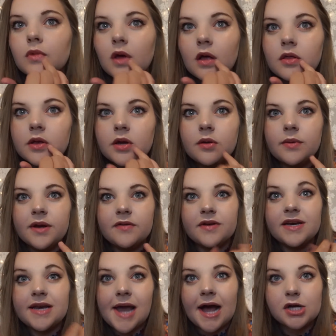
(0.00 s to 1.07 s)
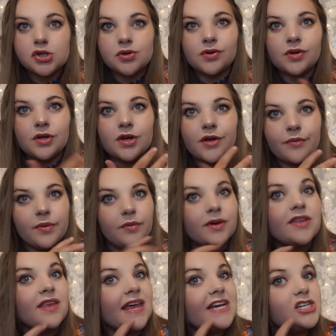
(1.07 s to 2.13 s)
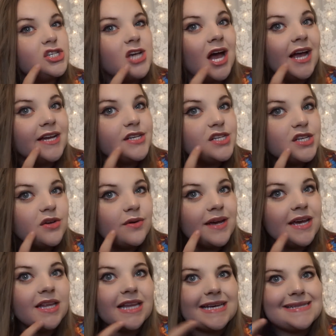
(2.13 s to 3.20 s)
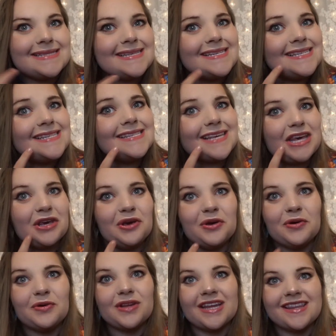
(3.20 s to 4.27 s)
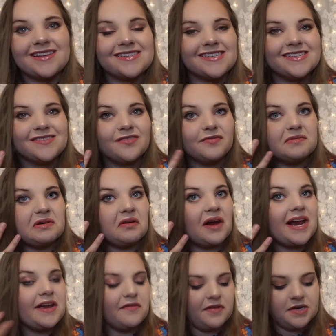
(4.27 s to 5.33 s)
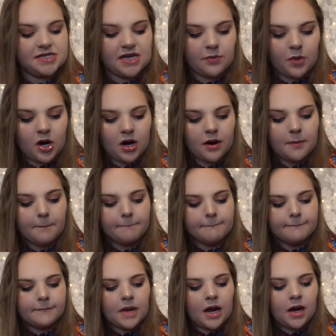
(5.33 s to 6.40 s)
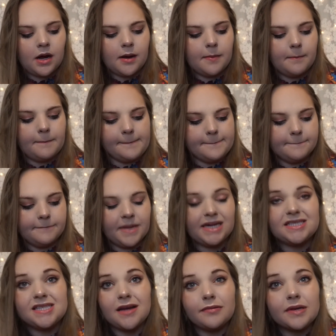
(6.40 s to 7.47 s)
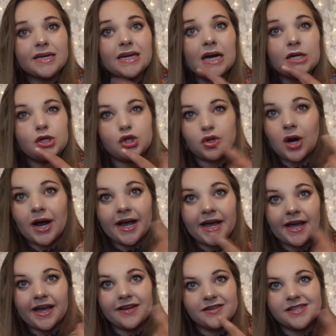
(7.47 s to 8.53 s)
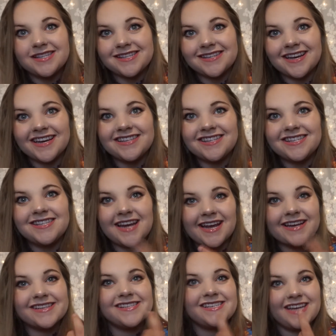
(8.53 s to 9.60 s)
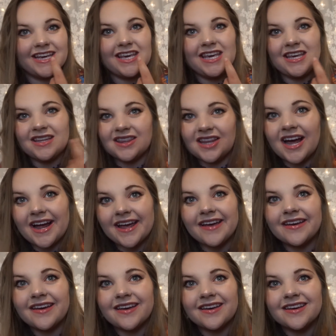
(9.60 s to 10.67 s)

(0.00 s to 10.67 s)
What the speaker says: a little bit of a natural look but with like shine to it, like this is cute. Like this is great for summer. It's definitely not drying. It's staying sticky like